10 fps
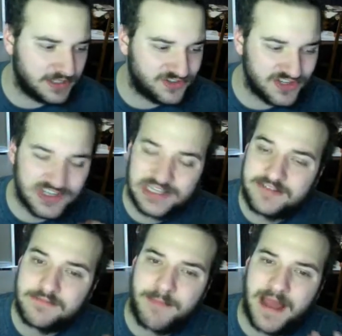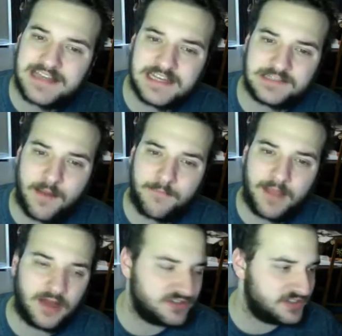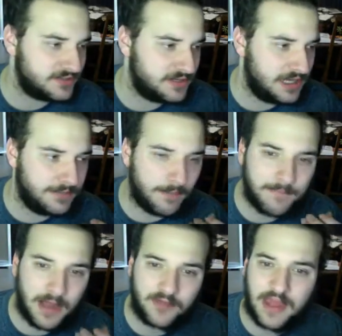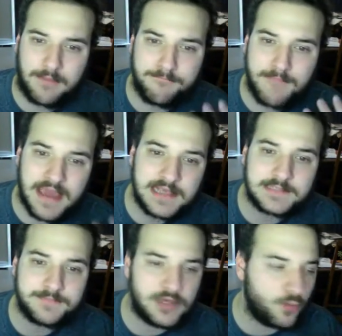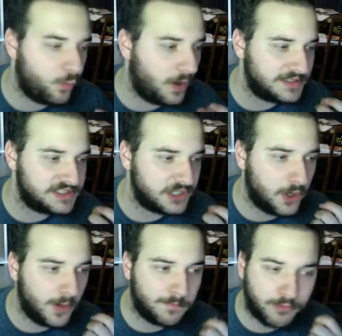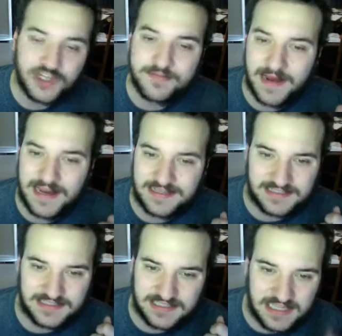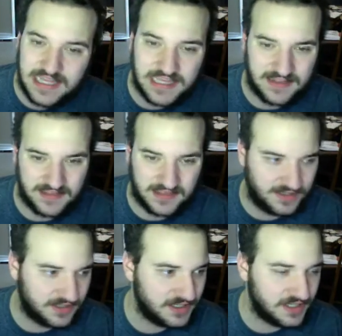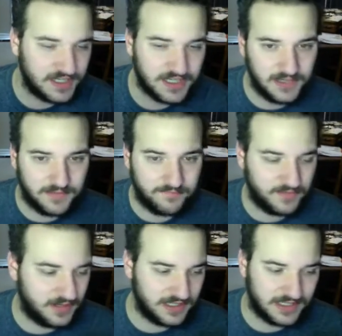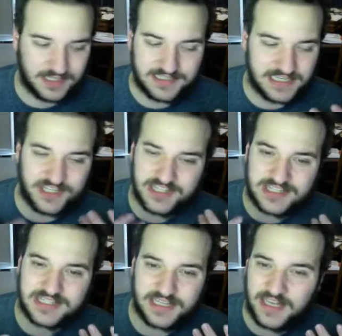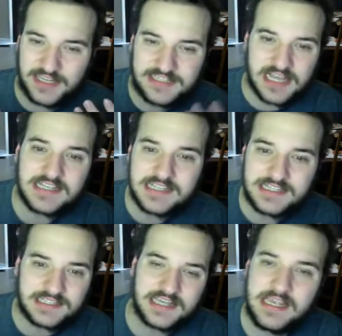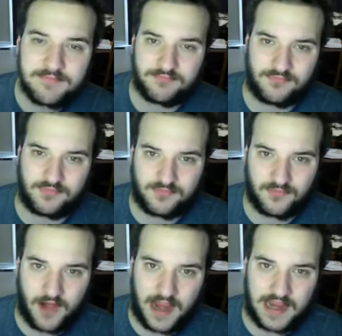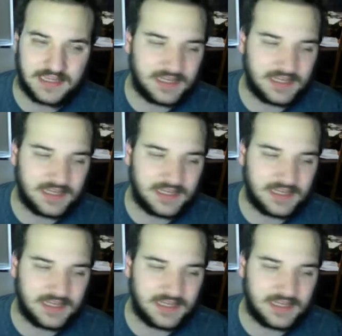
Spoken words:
just leaves a bad taste in my mouth and makes me want to go brush my teeth, and because it doesn't seem right.